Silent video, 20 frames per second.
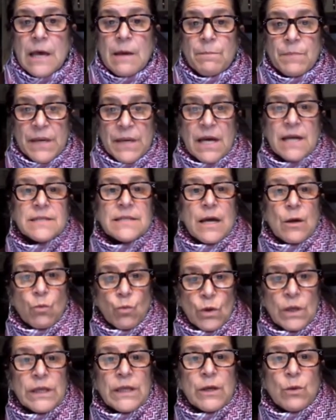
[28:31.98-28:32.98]
Because
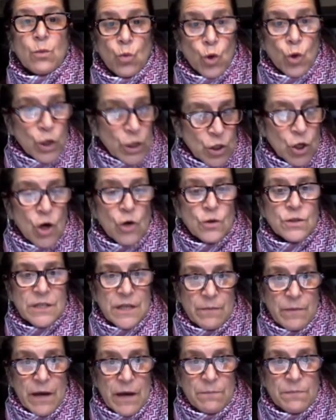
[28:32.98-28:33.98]
I really would go
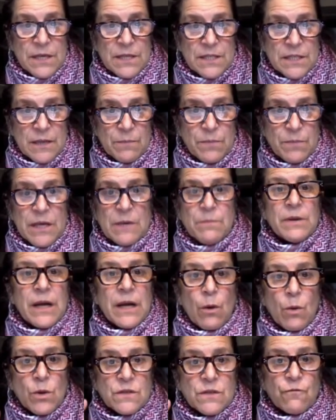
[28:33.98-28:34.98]
see my PCP, but
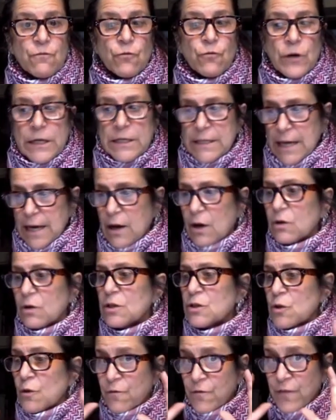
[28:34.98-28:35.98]
I wasn't freaked
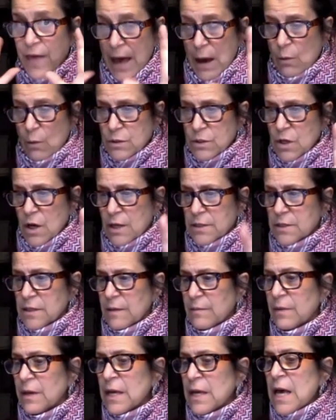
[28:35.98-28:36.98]
out. So That was
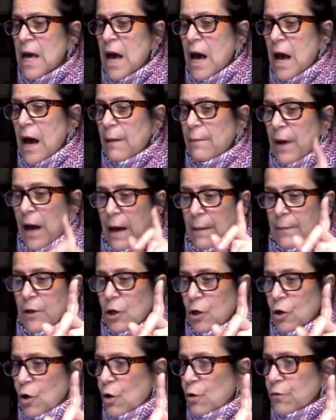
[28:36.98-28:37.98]
awesome. I'm
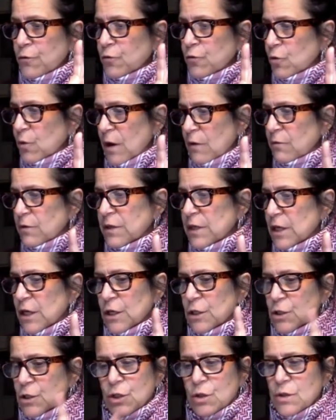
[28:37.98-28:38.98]
going to go through everything
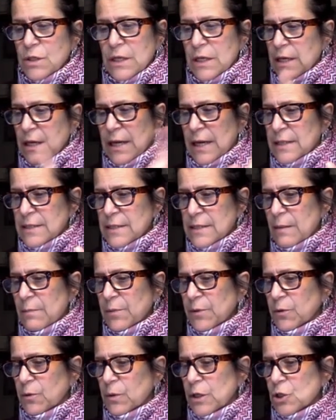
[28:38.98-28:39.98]
because you did an
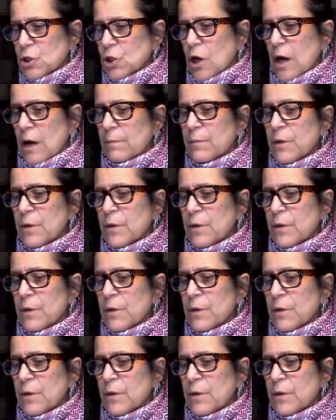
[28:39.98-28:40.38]
exemplary job.